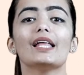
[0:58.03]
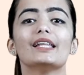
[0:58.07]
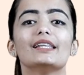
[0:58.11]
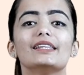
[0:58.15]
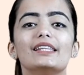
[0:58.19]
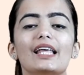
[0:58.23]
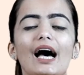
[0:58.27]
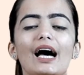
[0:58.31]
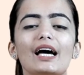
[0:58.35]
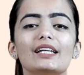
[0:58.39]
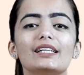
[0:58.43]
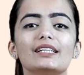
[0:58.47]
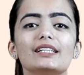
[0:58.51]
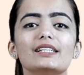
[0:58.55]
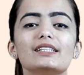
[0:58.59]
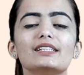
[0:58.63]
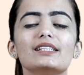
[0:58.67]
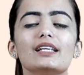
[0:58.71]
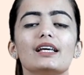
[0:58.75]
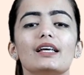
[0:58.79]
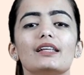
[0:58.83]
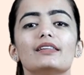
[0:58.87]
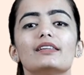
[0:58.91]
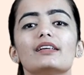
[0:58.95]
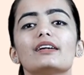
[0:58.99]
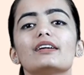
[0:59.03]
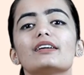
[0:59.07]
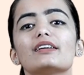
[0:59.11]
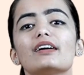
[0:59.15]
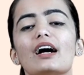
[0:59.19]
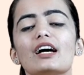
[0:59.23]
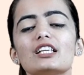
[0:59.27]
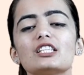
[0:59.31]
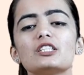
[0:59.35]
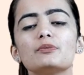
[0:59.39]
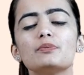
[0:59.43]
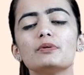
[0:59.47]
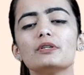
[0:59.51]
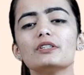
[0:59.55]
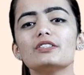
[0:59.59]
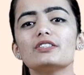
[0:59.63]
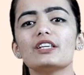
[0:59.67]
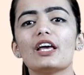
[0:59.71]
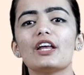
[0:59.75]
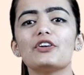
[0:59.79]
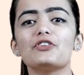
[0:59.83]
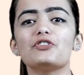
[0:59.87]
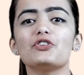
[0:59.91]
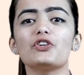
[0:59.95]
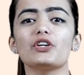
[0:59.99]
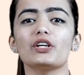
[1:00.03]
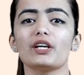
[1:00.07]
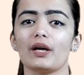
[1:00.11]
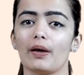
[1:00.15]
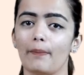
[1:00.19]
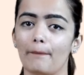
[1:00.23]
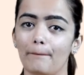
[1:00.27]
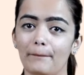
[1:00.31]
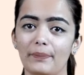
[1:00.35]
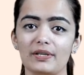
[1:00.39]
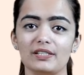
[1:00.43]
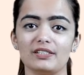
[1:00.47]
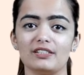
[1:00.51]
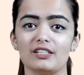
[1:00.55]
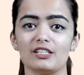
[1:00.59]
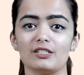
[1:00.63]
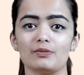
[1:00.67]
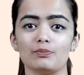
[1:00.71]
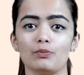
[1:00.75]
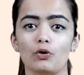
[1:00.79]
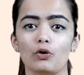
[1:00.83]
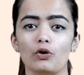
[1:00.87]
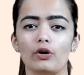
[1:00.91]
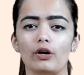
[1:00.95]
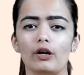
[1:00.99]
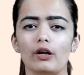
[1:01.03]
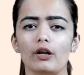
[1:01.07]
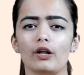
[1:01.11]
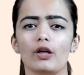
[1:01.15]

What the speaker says: That is the customer-centric business model.